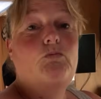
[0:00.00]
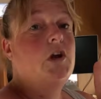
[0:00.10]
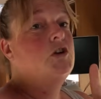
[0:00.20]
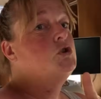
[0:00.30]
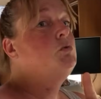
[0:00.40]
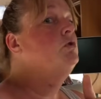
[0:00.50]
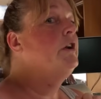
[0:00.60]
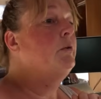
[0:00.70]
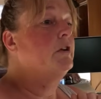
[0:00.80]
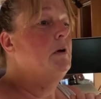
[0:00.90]
as you all
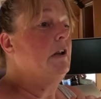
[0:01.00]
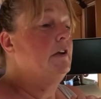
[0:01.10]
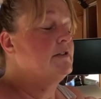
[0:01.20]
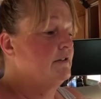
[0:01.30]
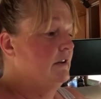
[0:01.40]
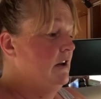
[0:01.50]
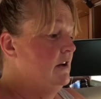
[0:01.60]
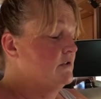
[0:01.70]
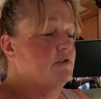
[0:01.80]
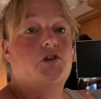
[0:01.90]
know at the minute,
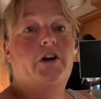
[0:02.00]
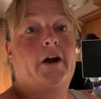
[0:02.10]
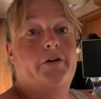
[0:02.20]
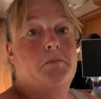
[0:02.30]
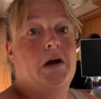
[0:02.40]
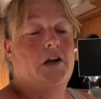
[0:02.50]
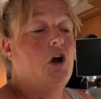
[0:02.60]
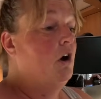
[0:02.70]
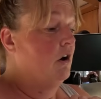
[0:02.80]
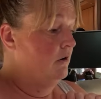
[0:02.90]
he's gone out in my
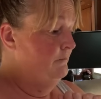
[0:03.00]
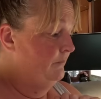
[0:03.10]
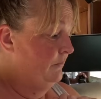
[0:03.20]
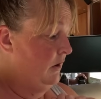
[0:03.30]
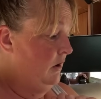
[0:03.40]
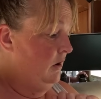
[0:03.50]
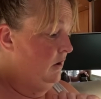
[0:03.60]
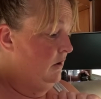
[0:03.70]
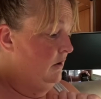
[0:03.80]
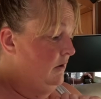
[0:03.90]
car.
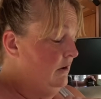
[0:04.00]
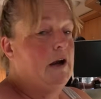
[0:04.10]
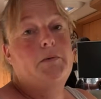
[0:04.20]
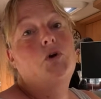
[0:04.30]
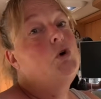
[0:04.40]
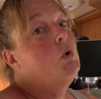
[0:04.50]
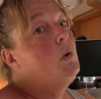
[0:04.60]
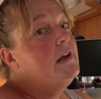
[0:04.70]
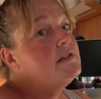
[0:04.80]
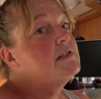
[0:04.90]
Now, he
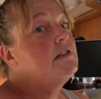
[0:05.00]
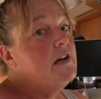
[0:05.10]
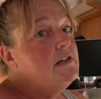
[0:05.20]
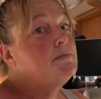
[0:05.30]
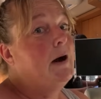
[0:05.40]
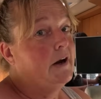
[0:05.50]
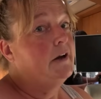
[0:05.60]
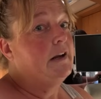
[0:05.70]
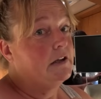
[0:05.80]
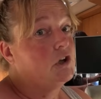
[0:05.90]
always slates my
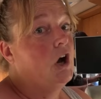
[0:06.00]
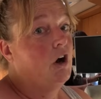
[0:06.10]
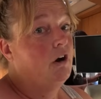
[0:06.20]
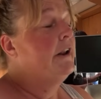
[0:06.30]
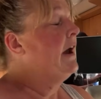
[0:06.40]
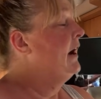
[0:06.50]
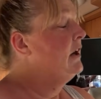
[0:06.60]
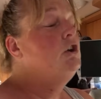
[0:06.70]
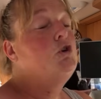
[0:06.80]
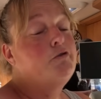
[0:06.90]
little car, and I
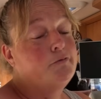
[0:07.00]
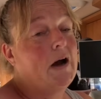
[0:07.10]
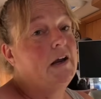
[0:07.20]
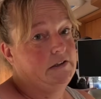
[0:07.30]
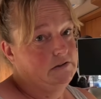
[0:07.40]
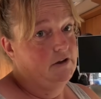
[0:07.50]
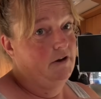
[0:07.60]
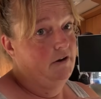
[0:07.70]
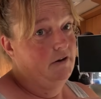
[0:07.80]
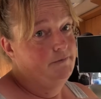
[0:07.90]
love my little
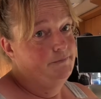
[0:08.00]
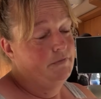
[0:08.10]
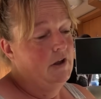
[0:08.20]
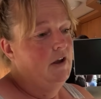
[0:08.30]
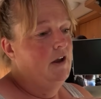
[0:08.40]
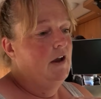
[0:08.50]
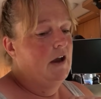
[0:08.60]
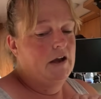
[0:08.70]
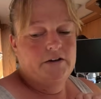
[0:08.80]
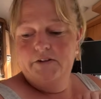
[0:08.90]
car.
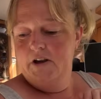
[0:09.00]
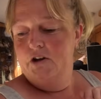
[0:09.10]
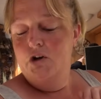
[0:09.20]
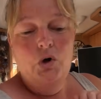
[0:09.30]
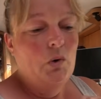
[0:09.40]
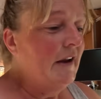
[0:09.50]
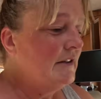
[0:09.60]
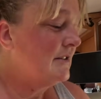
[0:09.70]
And he always